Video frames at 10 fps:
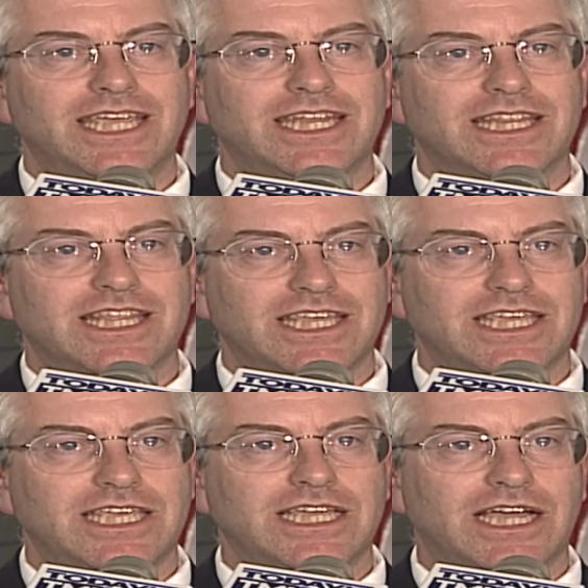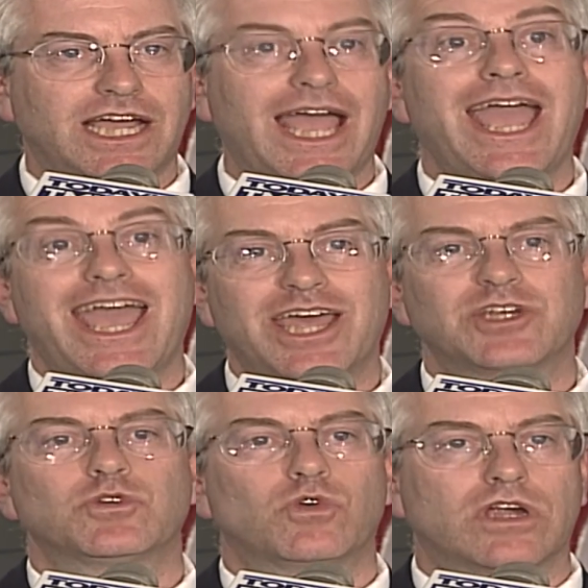in the uh,
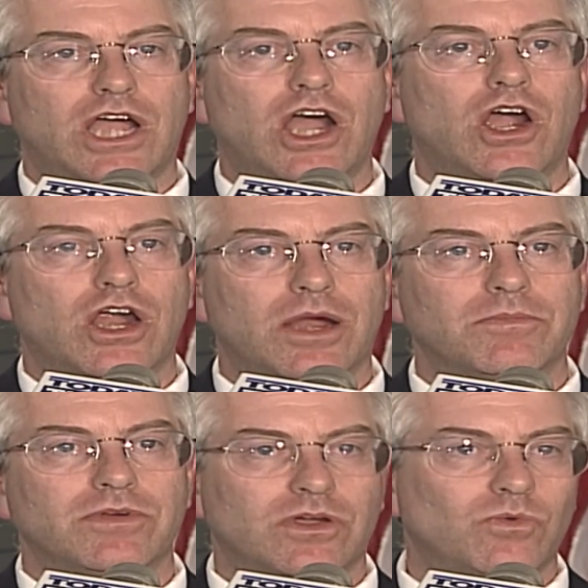hand or arm